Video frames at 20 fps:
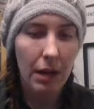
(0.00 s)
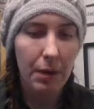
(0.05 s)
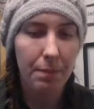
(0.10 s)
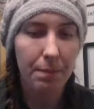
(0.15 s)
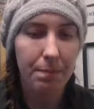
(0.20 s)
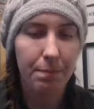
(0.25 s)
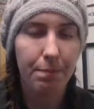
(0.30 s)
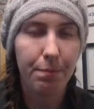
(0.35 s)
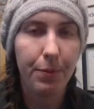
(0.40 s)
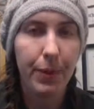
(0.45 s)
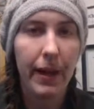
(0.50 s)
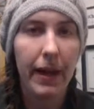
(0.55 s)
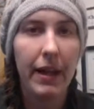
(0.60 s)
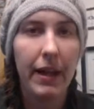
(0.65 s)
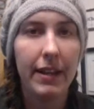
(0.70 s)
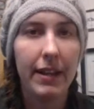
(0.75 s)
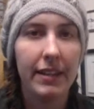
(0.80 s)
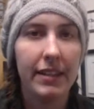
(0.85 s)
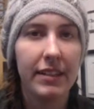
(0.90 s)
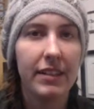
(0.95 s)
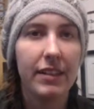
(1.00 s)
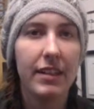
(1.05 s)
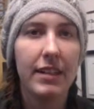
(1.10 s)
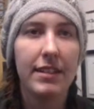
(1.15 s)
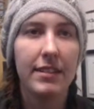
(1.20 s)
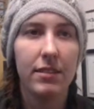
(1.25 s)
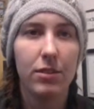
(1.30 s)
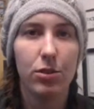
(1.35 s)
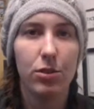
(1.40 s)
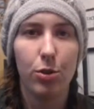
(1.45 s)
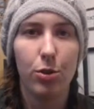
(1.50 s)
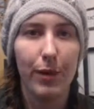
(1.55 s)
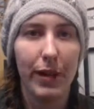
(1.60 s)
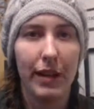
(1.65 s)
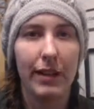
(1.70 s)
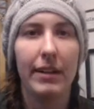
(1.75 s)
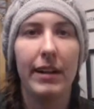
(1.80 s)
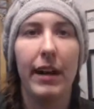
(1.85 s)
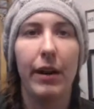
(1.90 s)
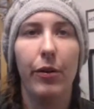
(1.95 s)
But it isn't so bad
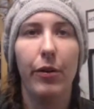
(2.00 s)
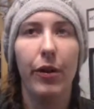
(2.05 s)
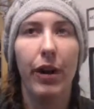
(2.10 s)
now.